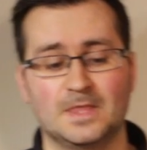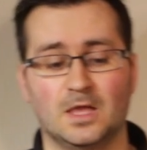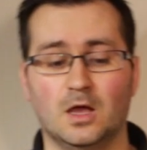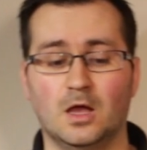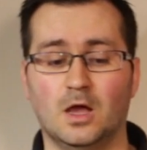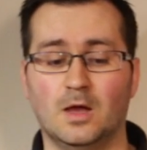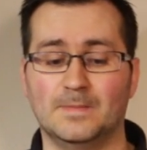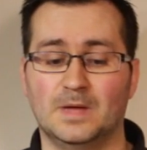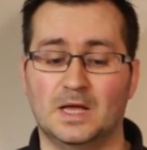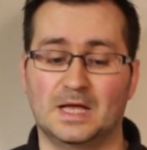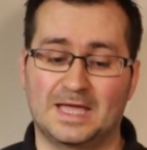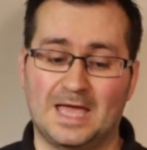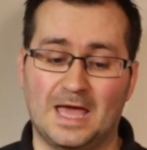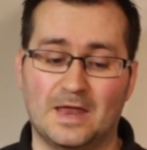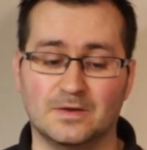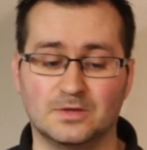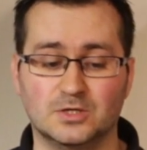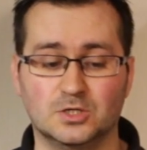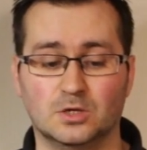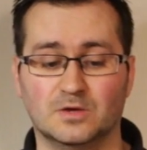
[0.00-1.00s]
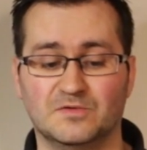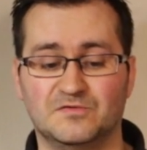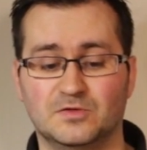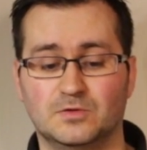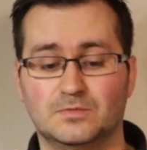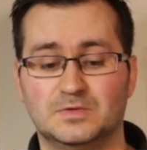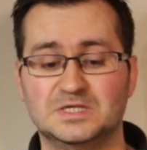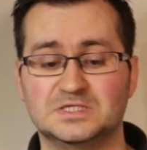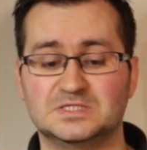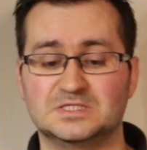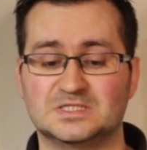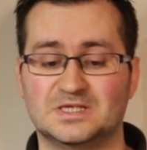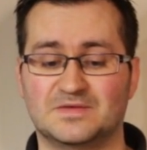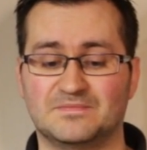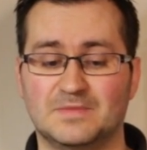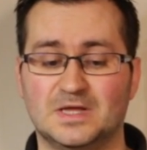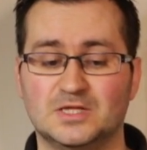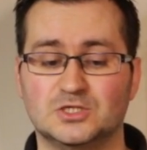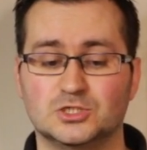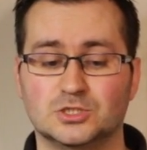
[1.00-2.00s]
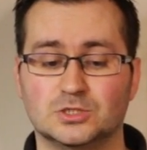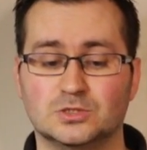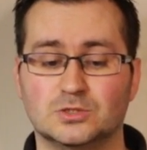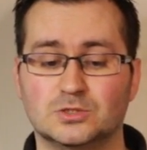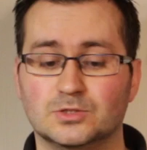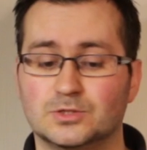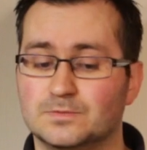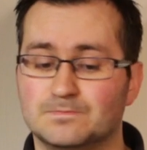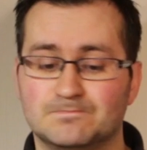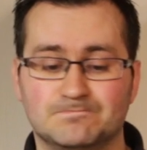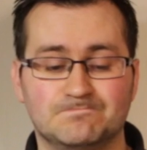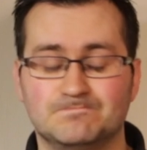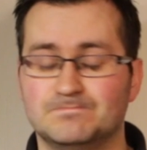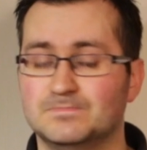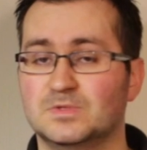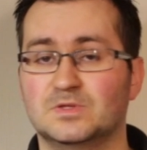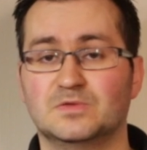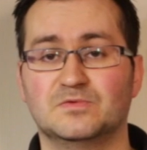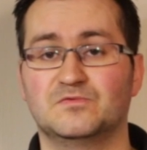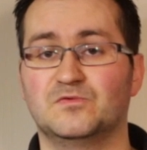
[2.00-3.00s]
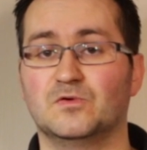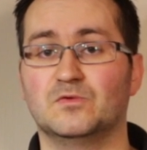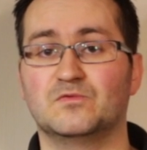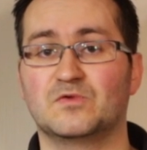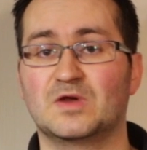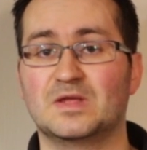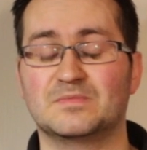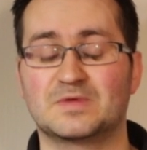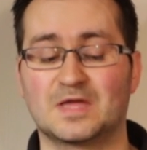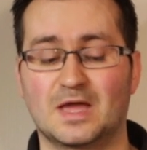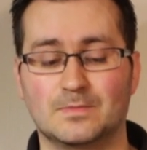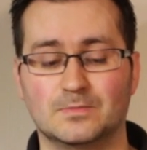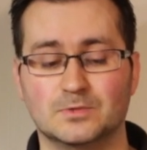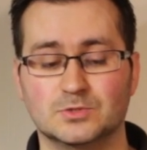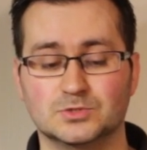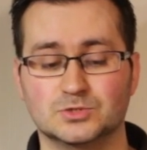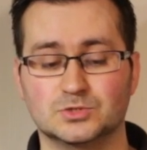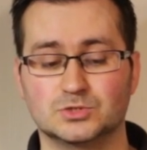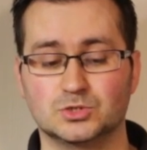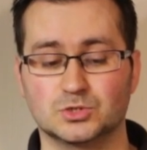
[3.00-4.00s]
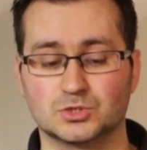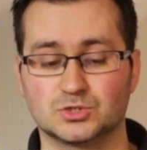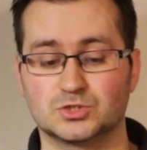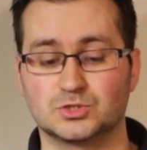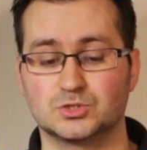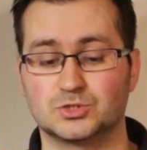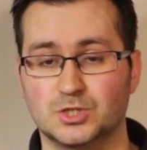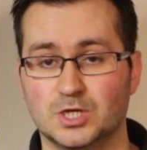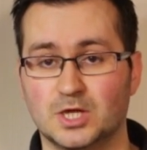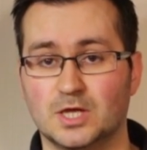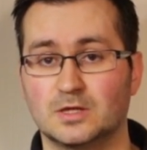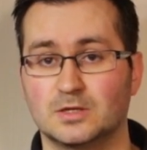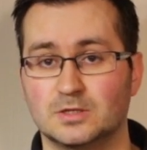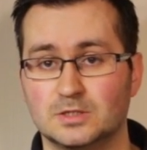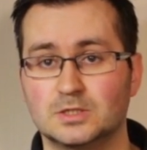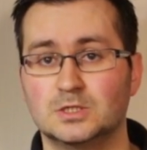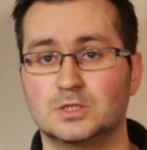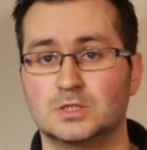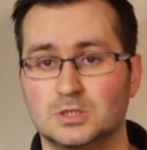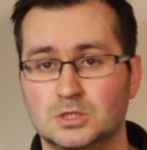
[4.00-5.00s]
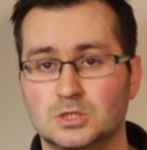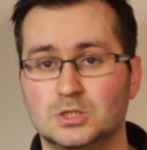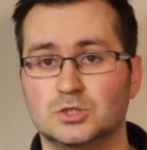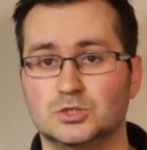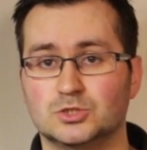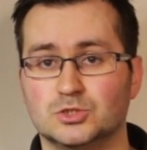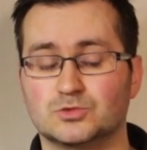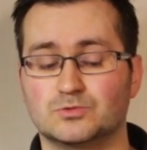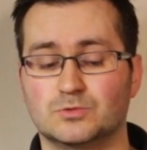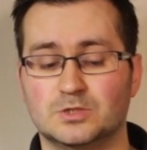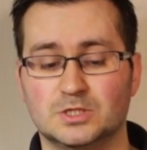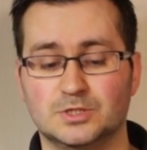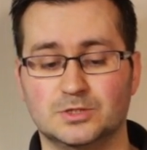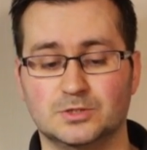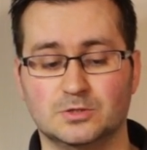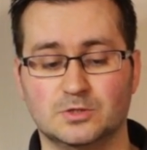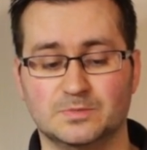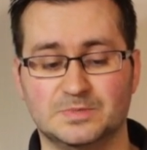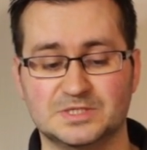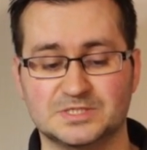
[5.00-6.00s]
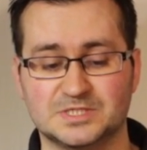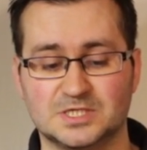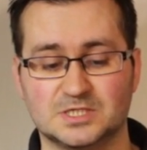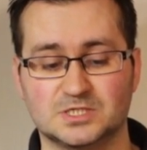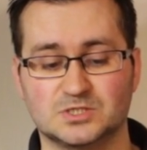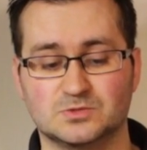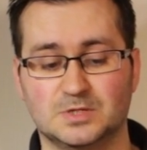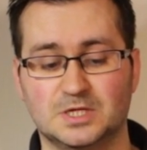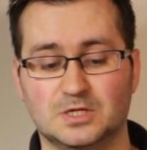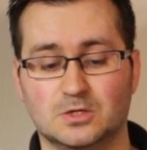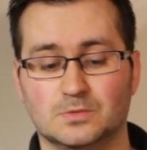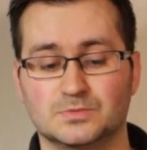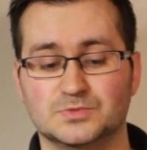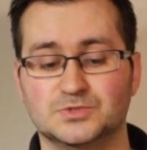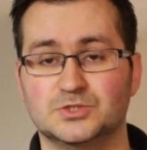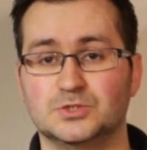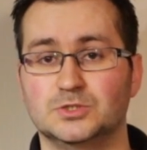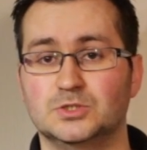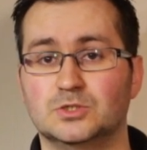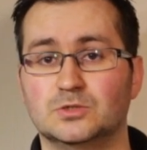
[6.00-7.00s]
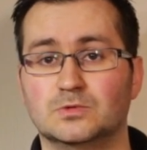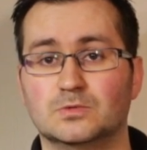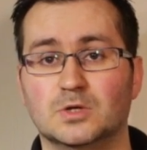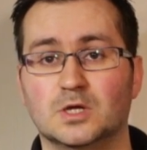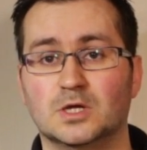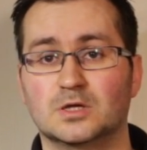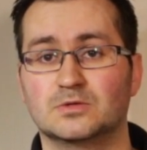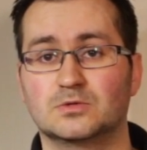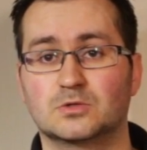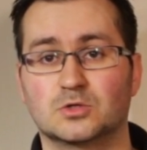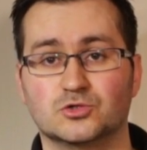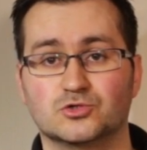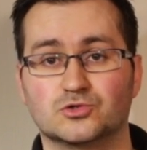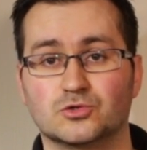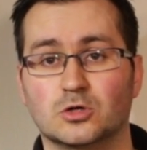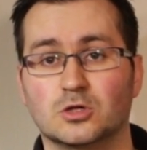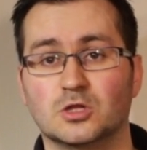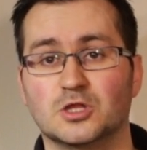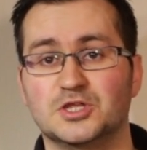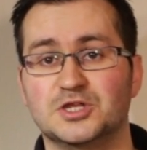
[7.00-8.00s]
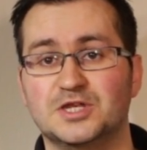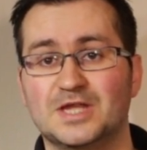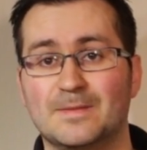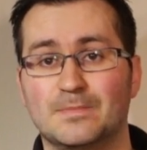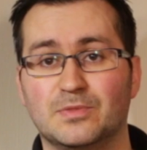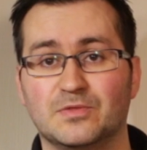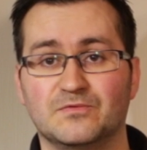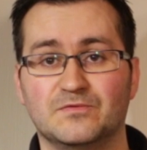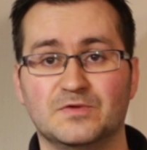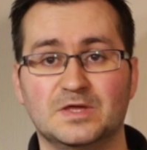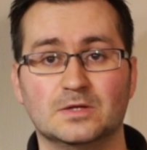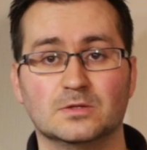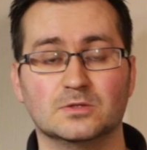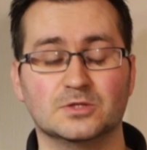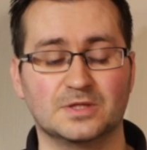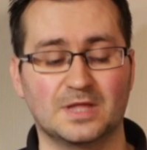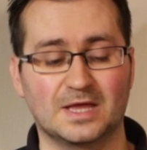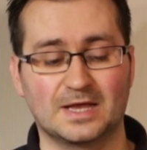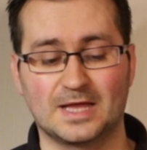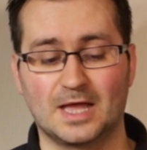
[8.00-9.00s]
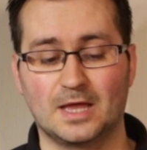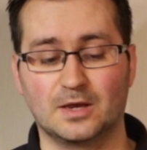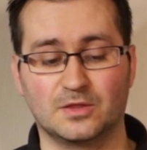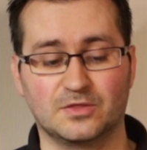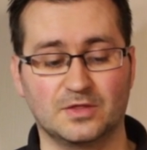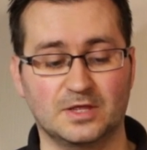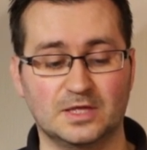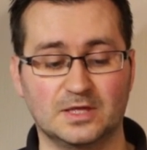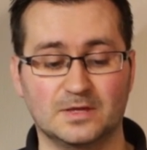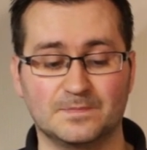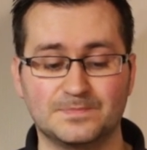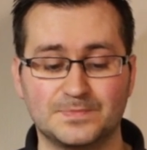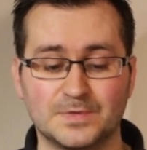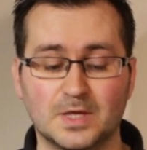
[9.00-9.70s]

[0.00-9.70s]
Again, you know, for the reasons I've mentioned, full frame cameras just really do the business when it comes to your control on your depth of field and that kind of thing.